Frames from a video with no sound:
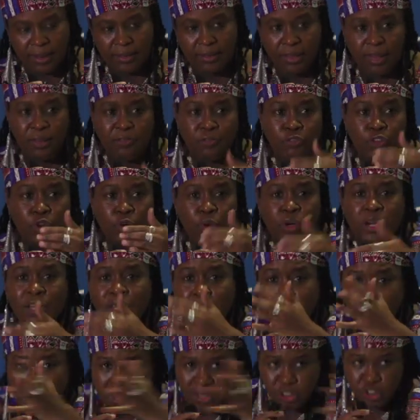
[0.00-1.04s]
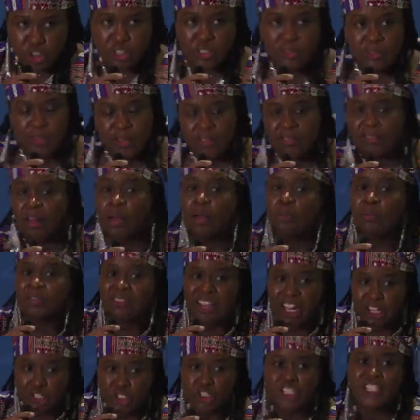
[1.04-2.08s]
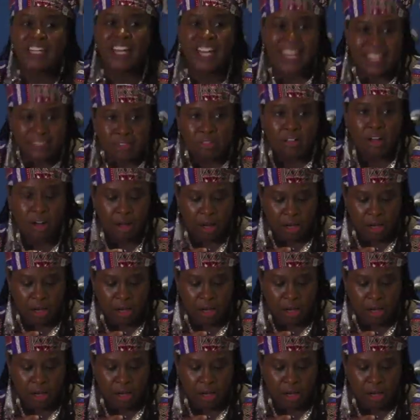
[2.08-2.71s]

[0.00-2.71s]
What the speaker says: and if you can imagine this, I was actually in the